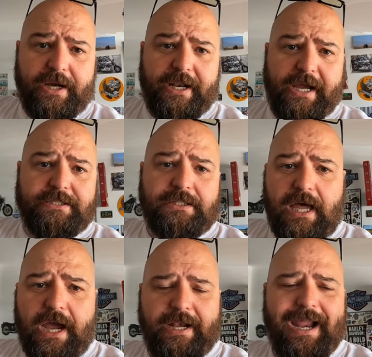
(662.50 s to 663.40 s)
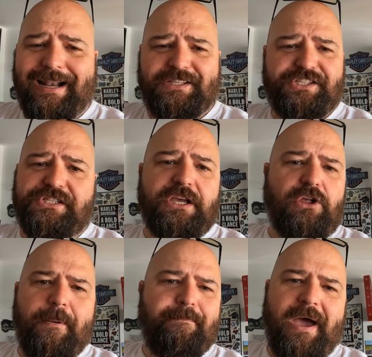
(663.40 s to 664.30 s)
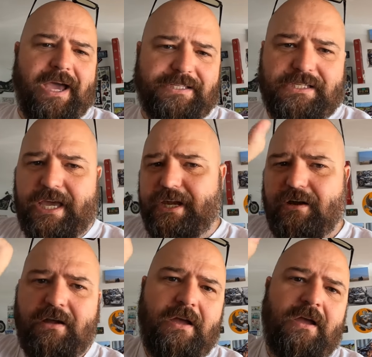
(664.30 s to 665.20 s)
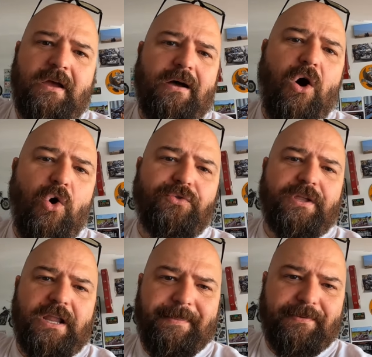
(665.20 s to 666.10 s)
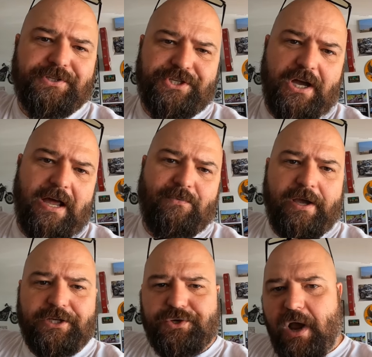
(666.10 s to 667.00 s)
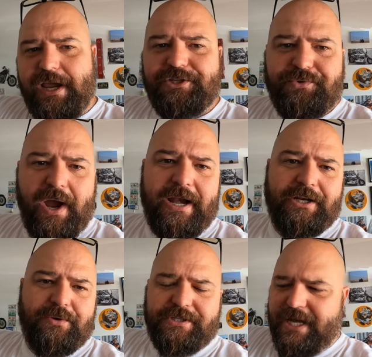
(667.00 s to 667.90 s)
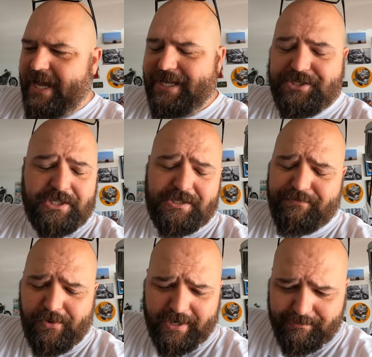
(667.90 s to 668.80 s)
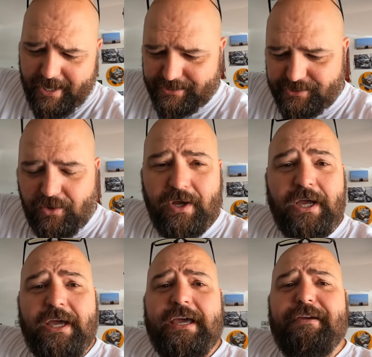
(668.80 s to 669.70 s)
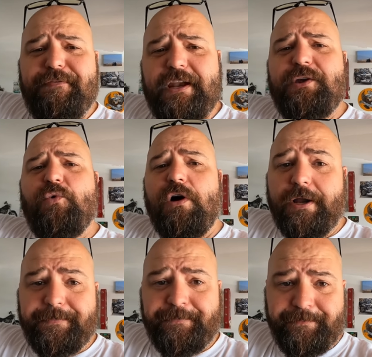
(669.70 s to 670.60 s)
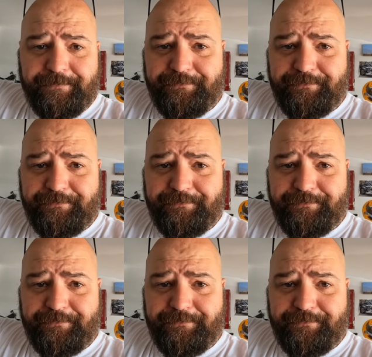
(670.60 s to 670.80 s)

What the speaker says: quick connect line and it's still a mess. Like you're holding the nipple shut while you try and drain into a tank. It's just a freaking mess. So if anyone